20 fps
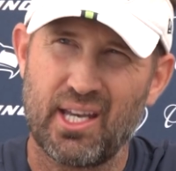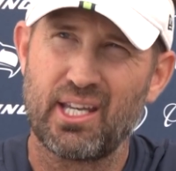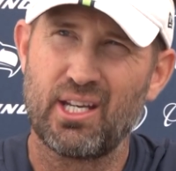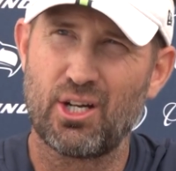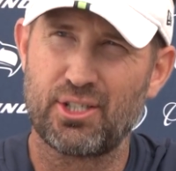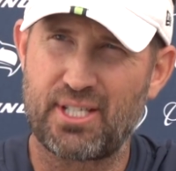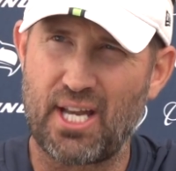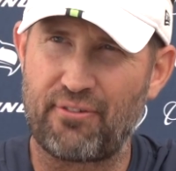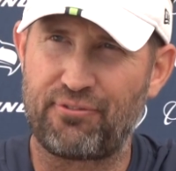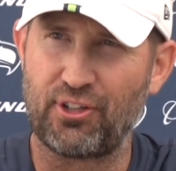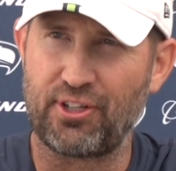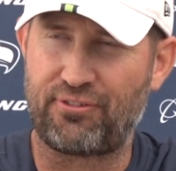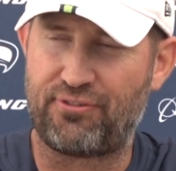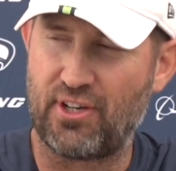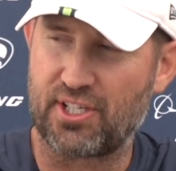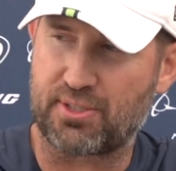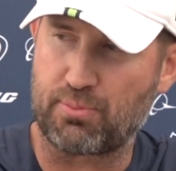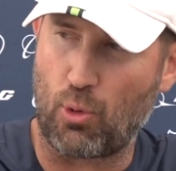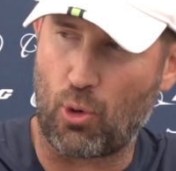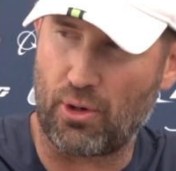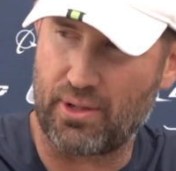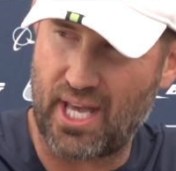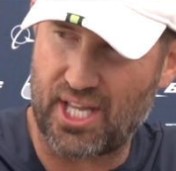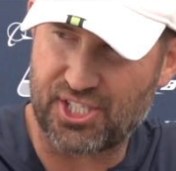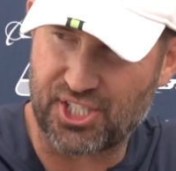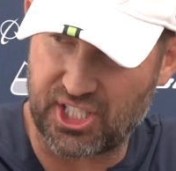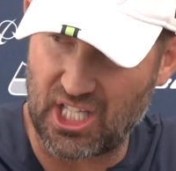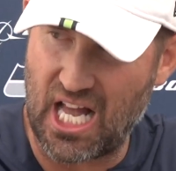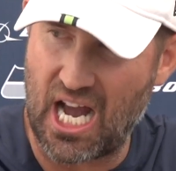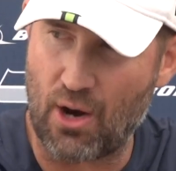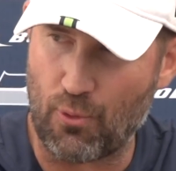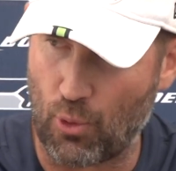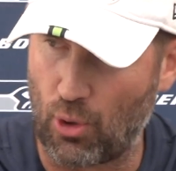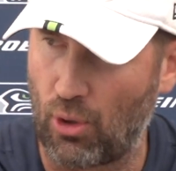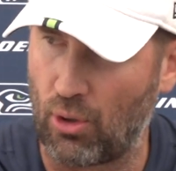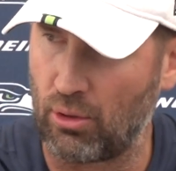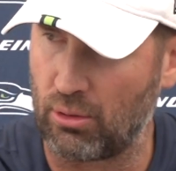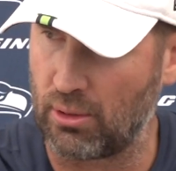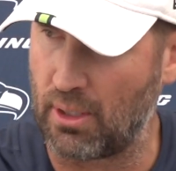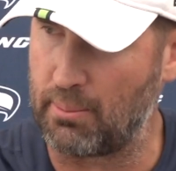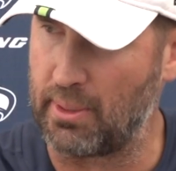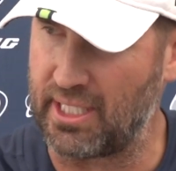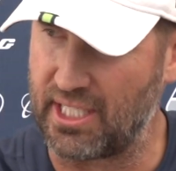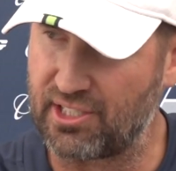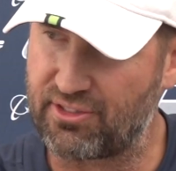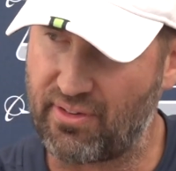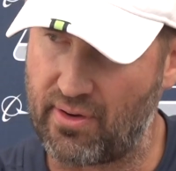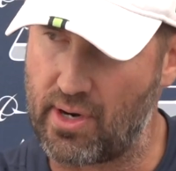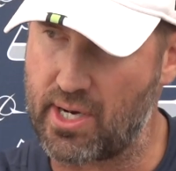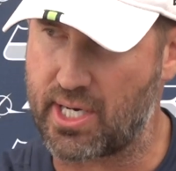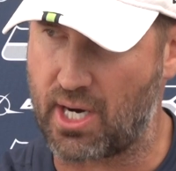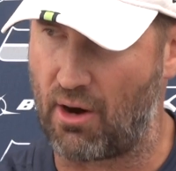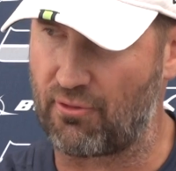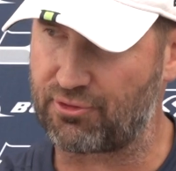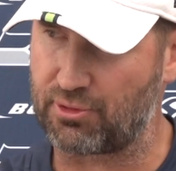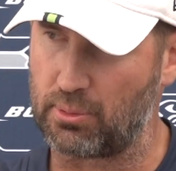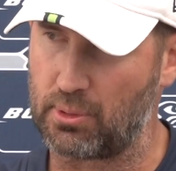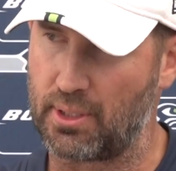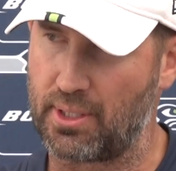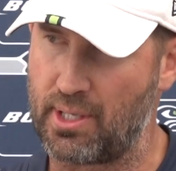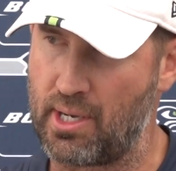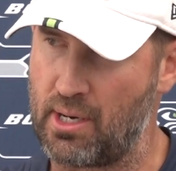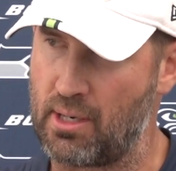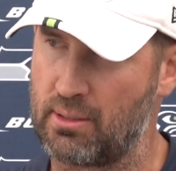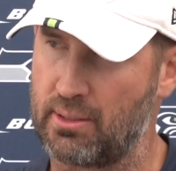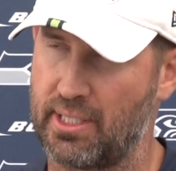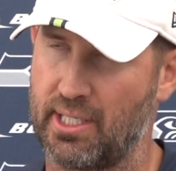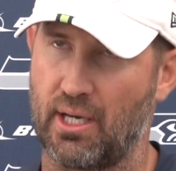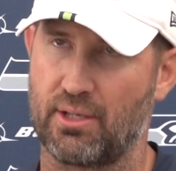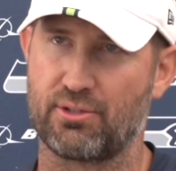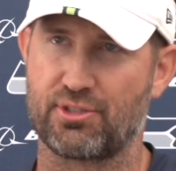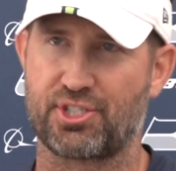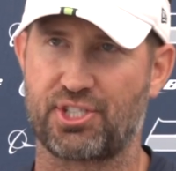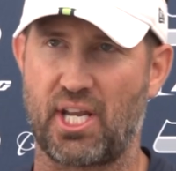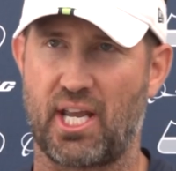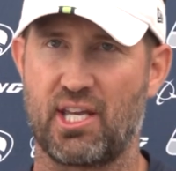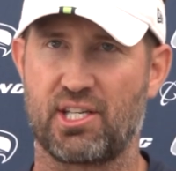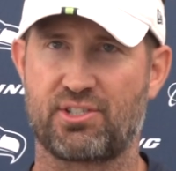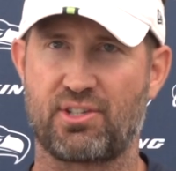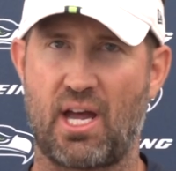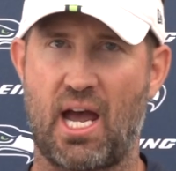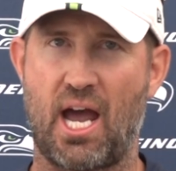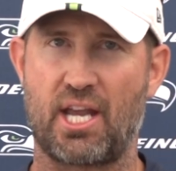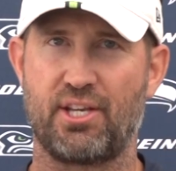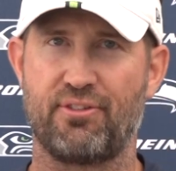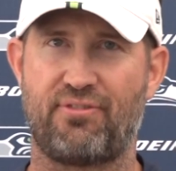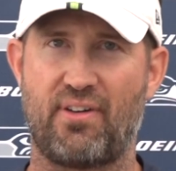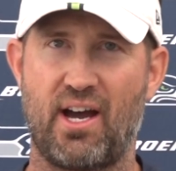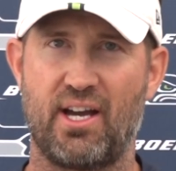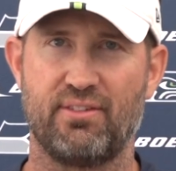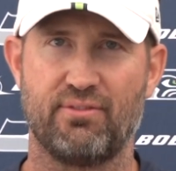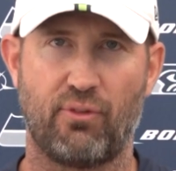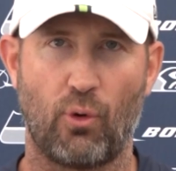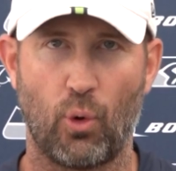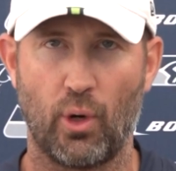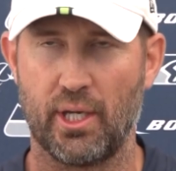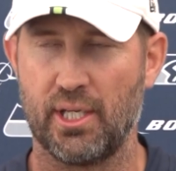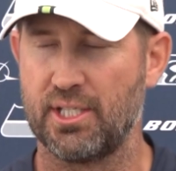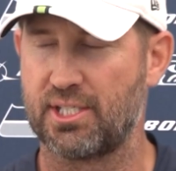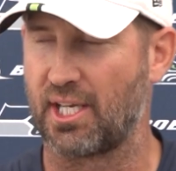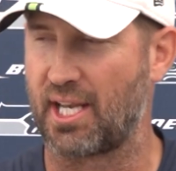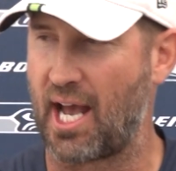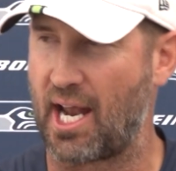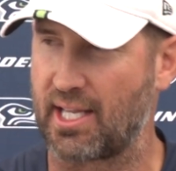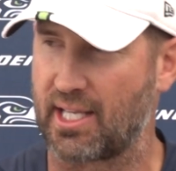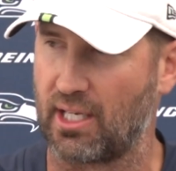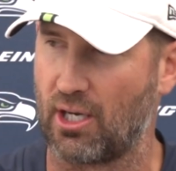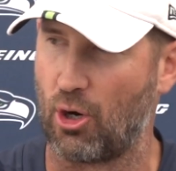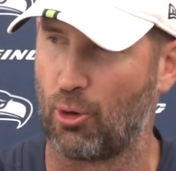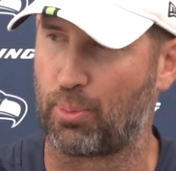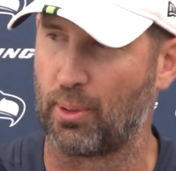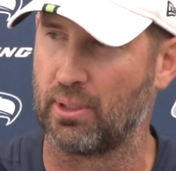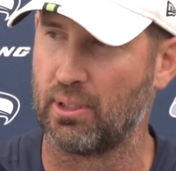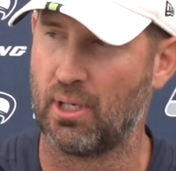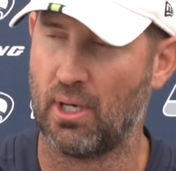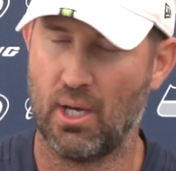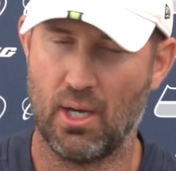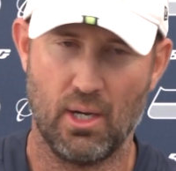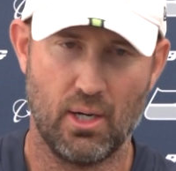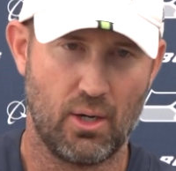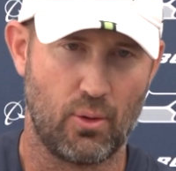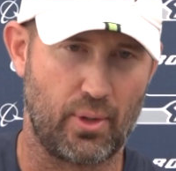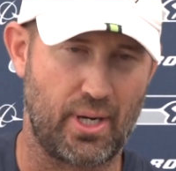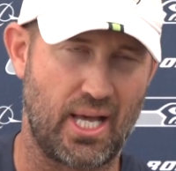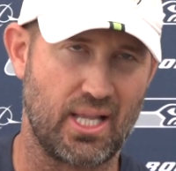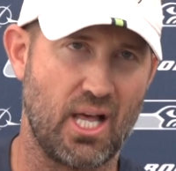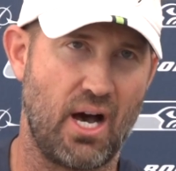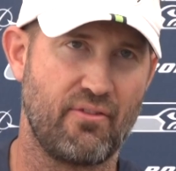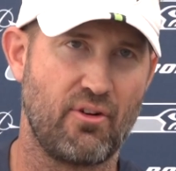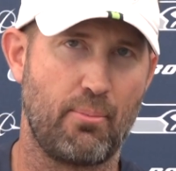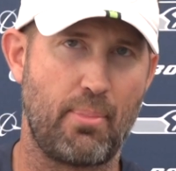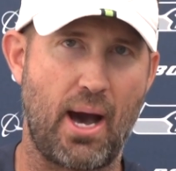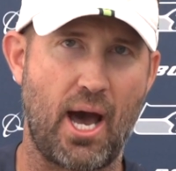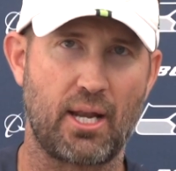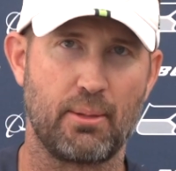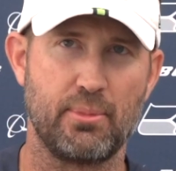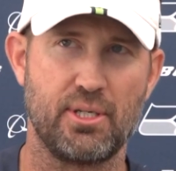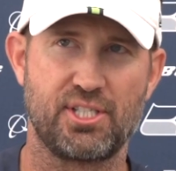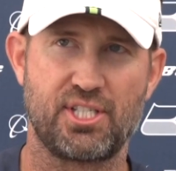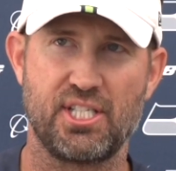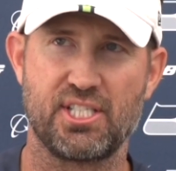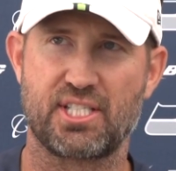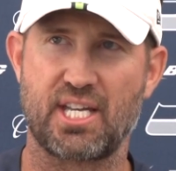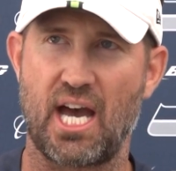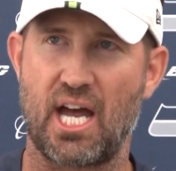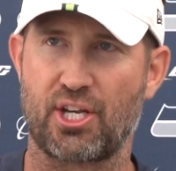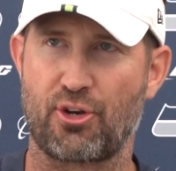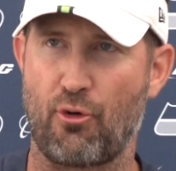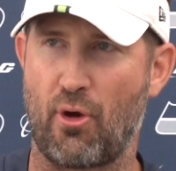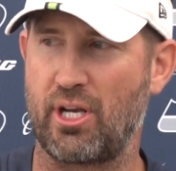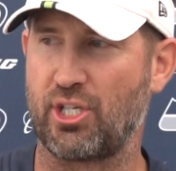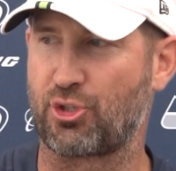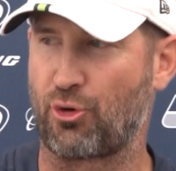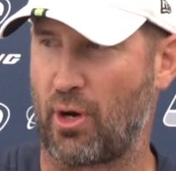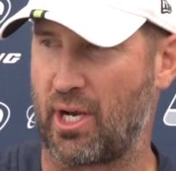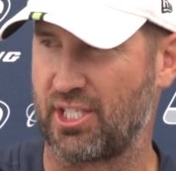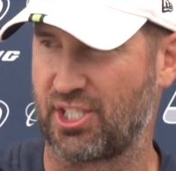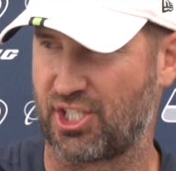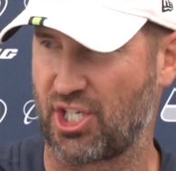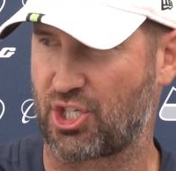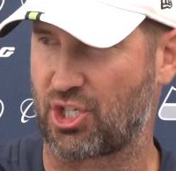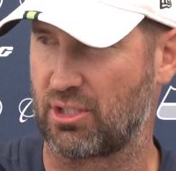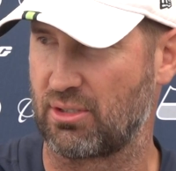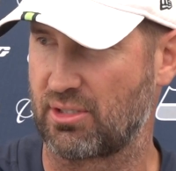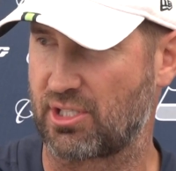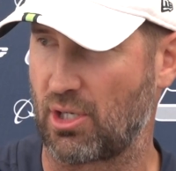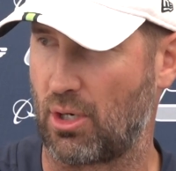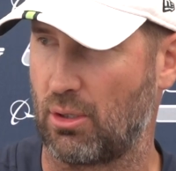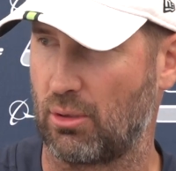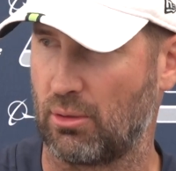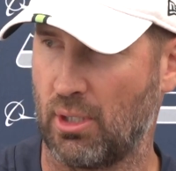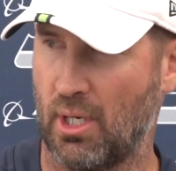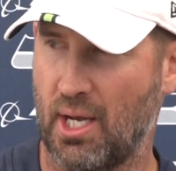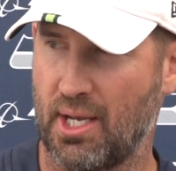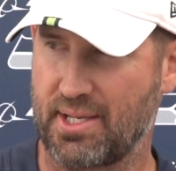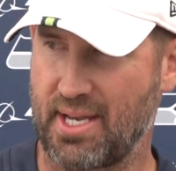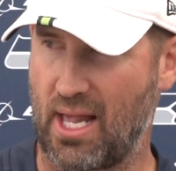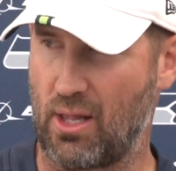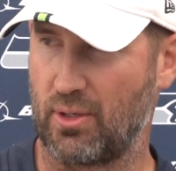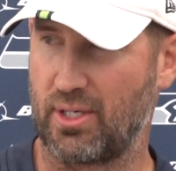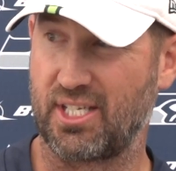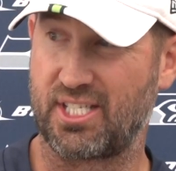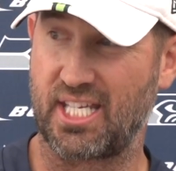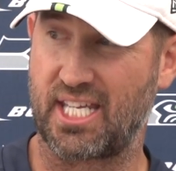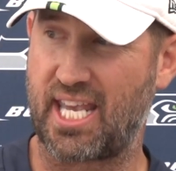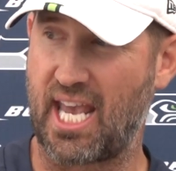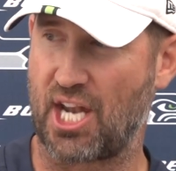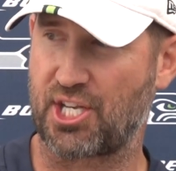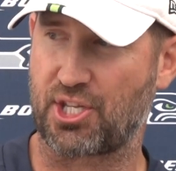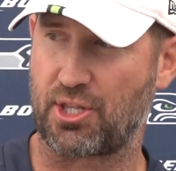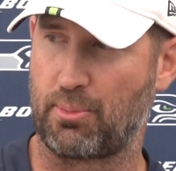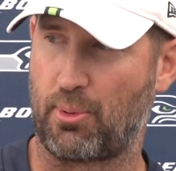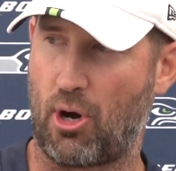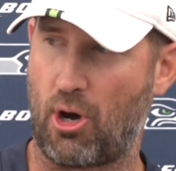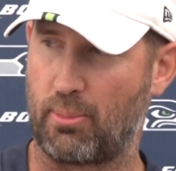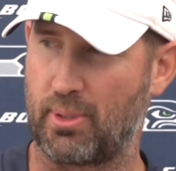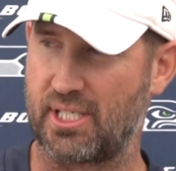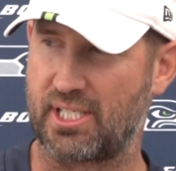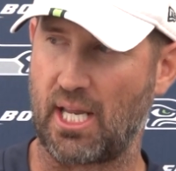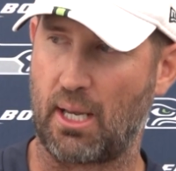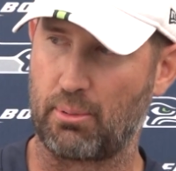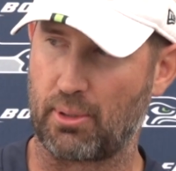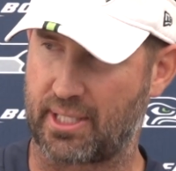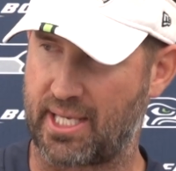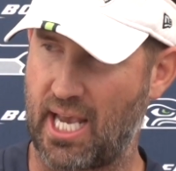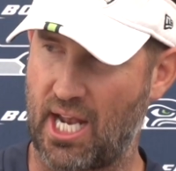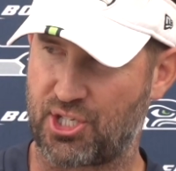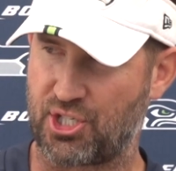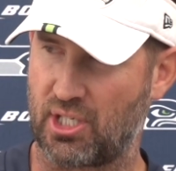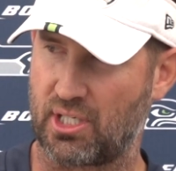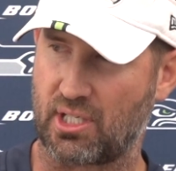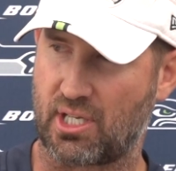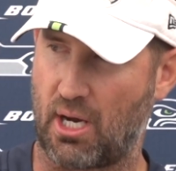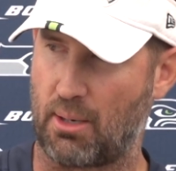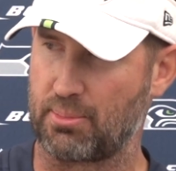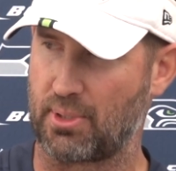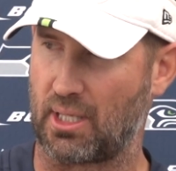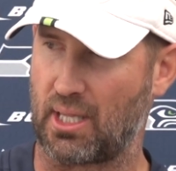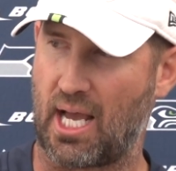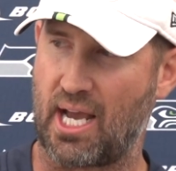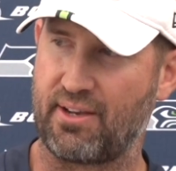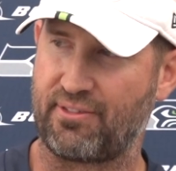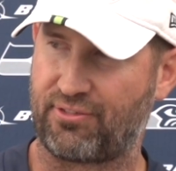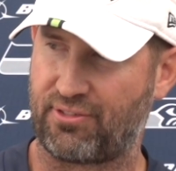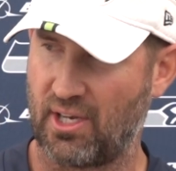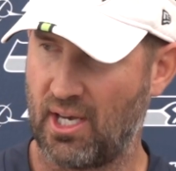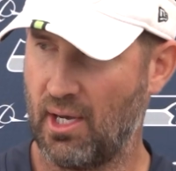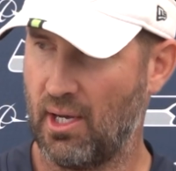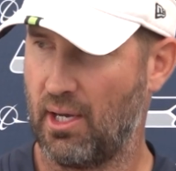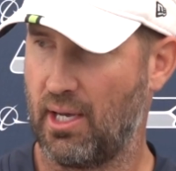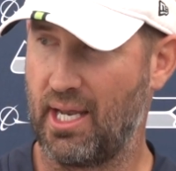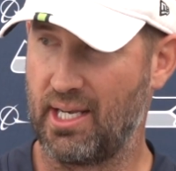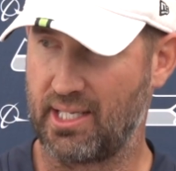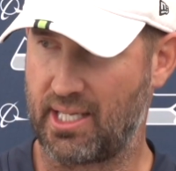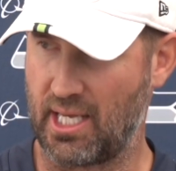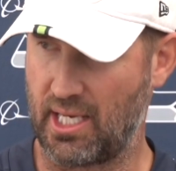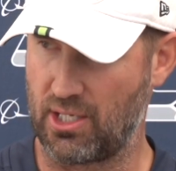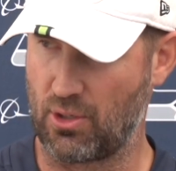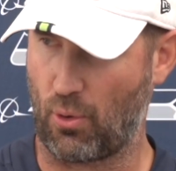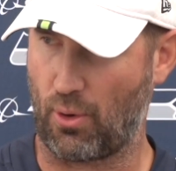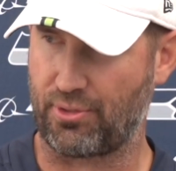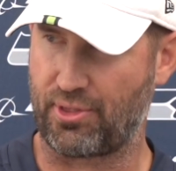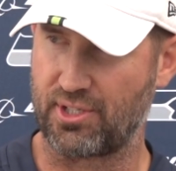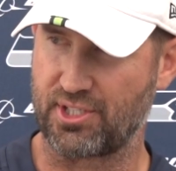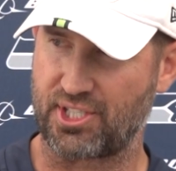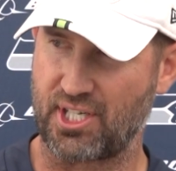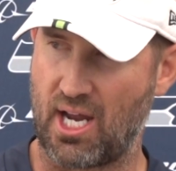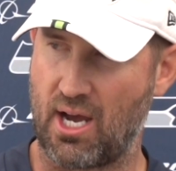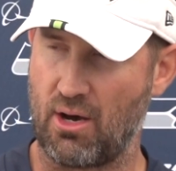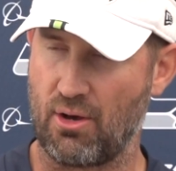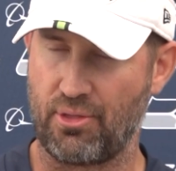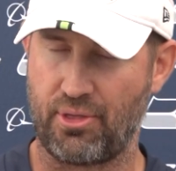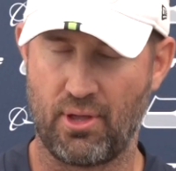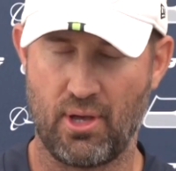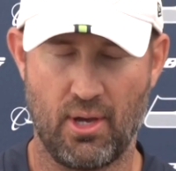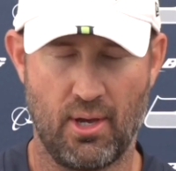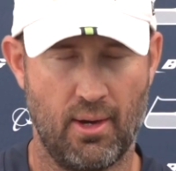You know, definitely fits more of that slot role. I mean, he's very comfortable in there. He understands how you find voids and how to get open. What I love about him is he's got great transition. So not only does he catch the ball, but he's able to catch it and come to life and get north and south.